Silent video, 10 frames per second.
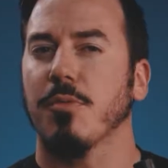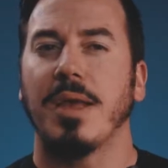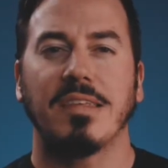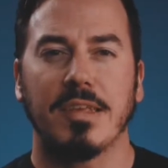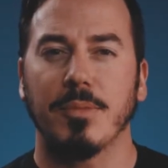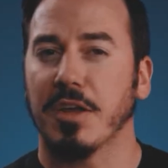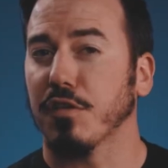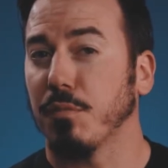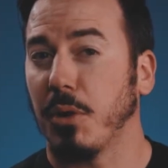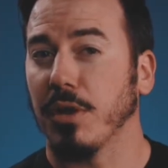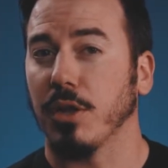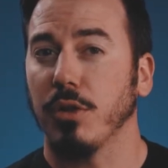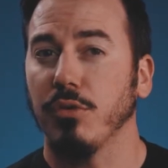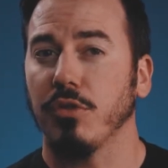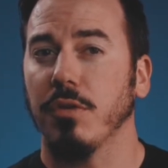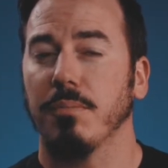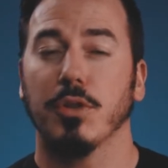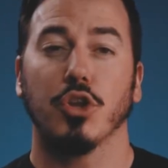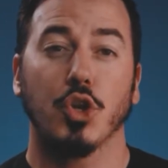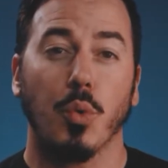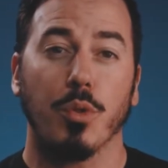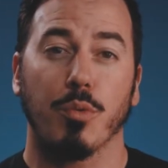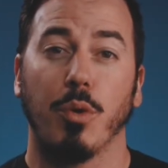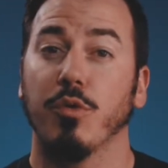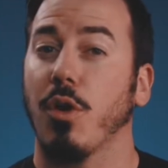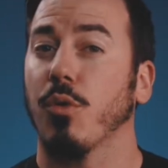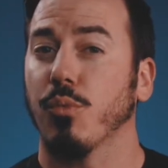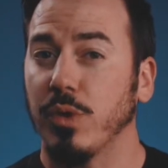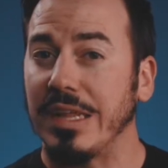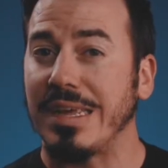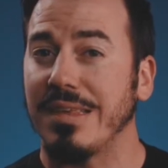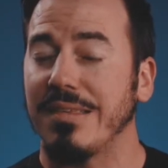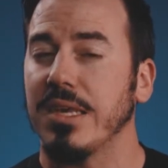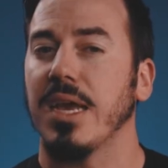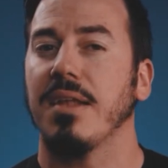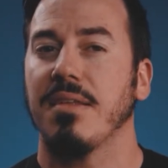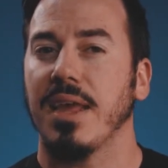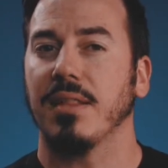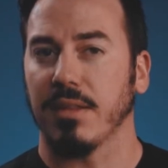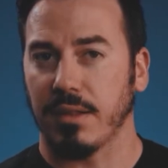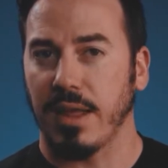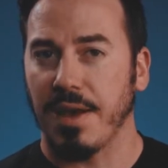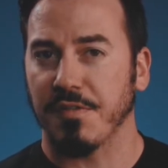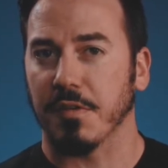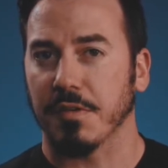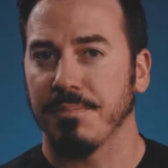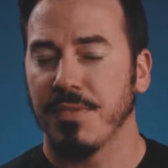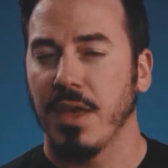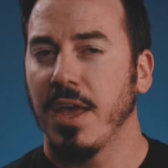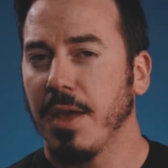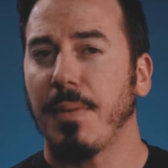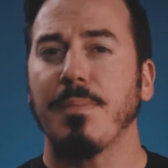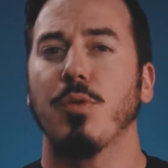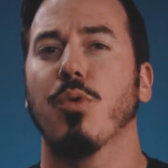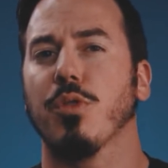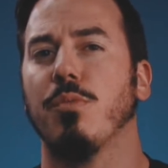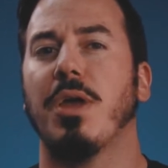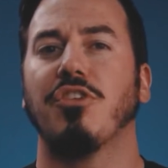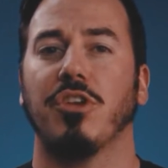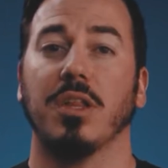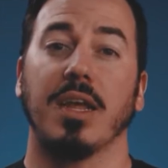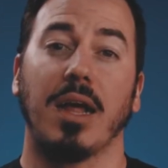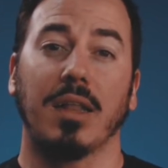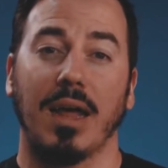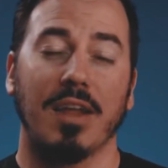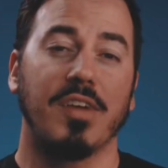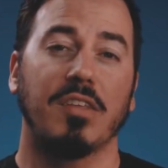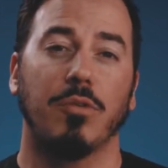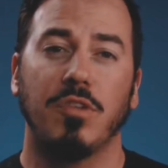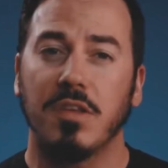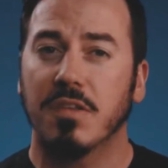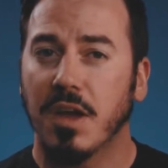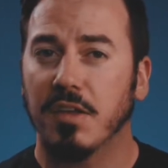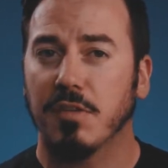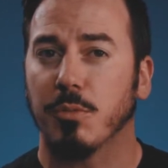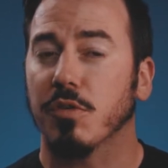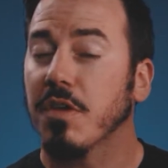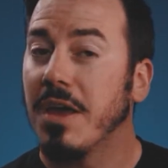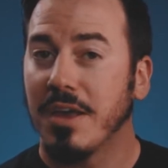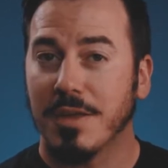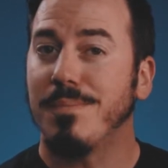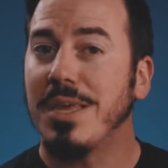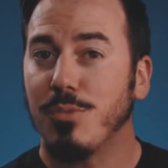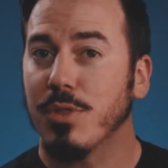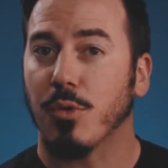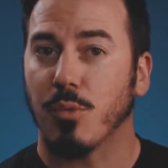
may seem like a small inclusion, but the short throws are really easy and take little effort. It might be worth mentioning that a lot of SOT's customers compete with their